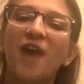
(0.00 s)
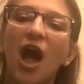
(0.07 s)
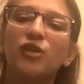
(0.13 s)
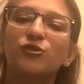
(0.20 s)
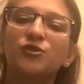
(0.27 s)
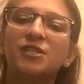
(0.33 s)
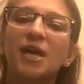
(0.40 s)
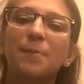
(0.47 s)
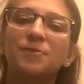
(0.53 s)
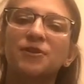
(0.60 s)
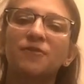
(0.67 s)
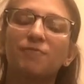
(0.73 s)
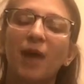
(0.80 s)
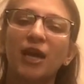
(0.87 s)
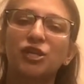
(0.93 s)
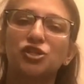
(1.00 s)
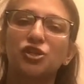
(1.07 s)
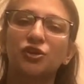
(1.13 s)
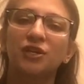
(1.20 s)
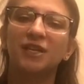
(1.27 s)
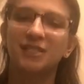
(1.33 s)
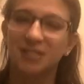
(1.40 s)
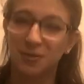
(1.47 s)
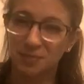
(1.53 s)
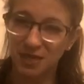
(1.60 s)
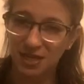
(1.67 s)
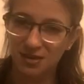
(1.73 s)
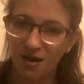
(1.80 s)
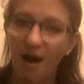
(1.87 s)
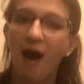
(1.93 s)
final steps of my journey to
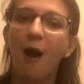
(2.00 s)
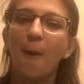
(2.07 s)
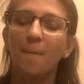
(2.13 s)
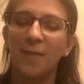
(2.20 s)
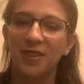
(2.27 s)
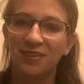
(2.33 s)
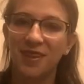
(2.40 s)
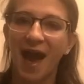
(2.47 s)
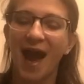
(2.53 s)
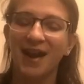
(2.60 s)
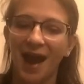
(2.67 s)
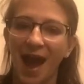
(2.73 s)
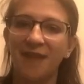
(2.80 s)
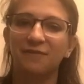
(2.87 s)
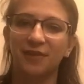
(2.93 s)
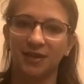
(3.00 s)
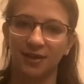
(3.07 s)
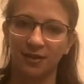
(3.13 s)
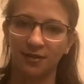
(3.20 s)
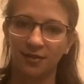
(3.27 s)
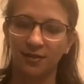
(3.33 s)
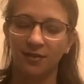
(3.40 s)
become that advocate.